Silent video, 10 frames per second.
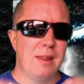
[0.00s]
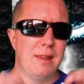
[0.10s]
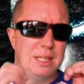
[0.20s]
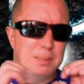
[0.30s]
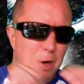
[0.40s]

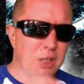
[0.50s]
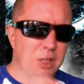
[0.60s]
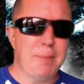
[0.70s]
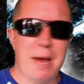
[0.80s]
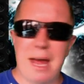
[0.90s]
these
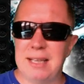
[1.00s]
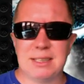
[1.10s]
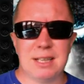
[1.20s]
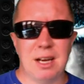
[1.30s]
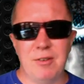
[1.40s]
Bollinger
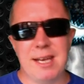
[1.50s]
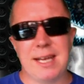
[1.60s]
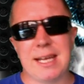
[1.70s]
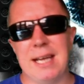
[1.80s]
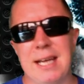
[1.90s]
Bands are
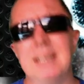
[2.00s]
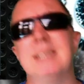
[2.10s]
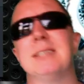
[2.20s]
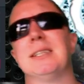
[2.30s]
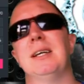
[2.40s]

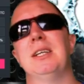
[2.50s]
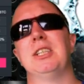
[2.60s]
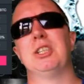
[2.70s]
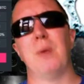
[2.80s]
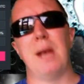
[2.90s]
indicators
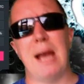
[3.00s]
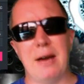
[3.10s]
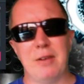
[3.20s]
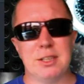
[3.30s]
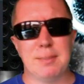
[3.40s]
to allow
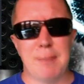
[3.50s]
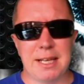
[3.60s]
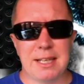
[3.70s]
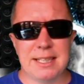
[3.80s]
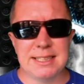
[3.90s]
you to
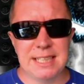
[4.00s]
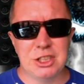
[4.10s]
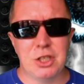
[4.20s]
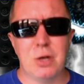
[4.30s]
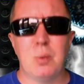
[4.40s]
make a
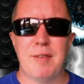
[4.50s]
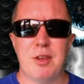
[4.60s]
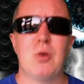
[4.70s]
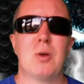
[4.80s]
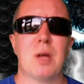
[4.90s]
decision on whether
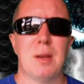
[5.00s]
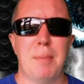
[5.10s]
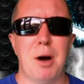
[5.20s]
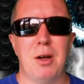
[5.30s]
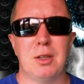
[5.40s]
you're going to
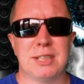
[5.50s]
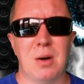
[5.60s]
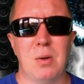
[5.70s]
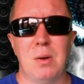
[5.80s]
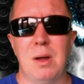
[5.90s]
buy or
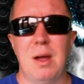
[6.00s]
sell.